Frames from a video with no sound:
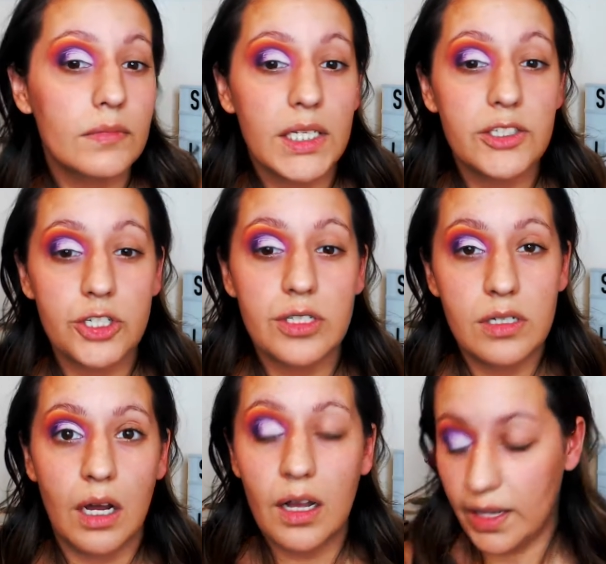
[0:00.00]
It's just
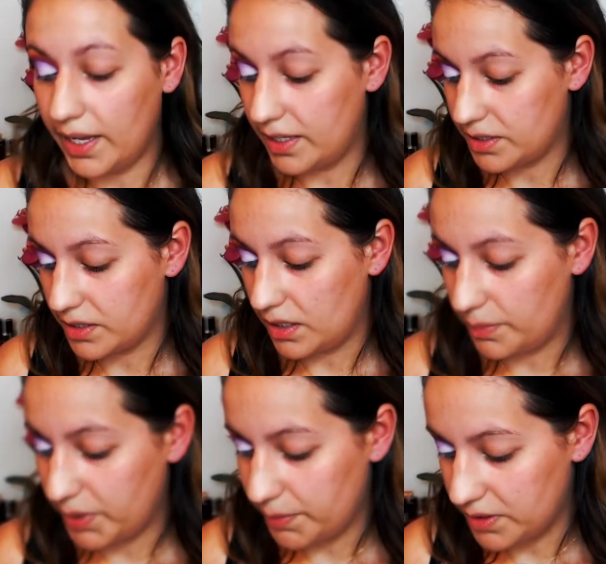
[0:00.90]
not as
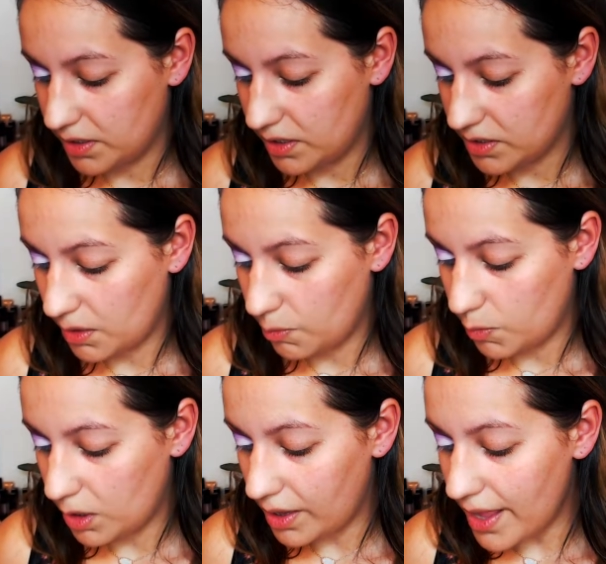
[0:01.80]
pigmented as I
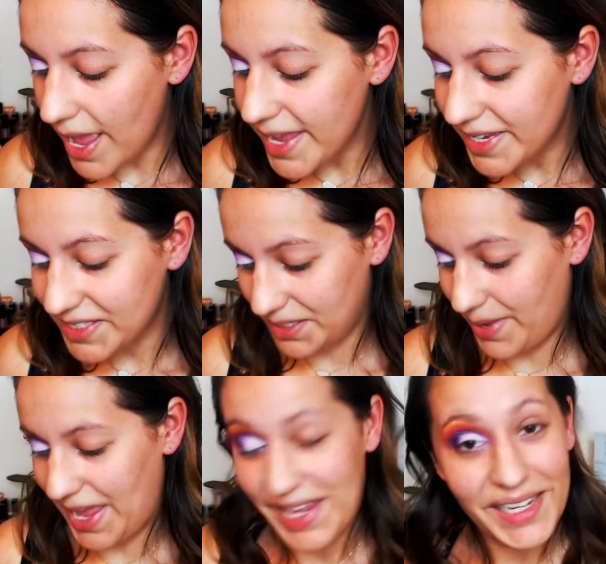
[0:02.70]
would like it to
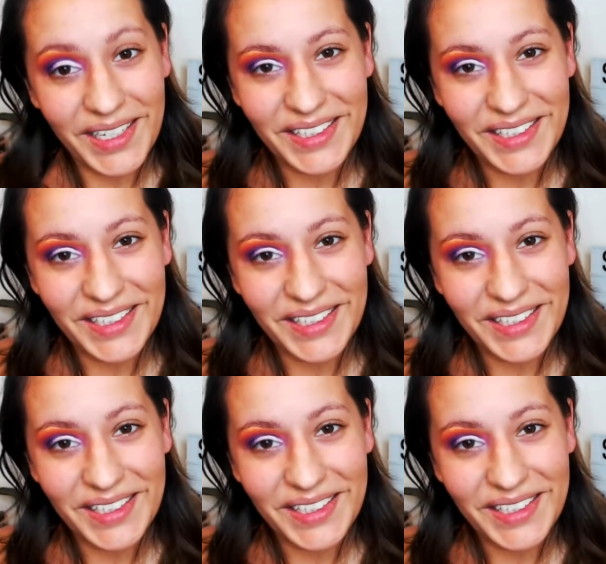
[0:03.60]
be.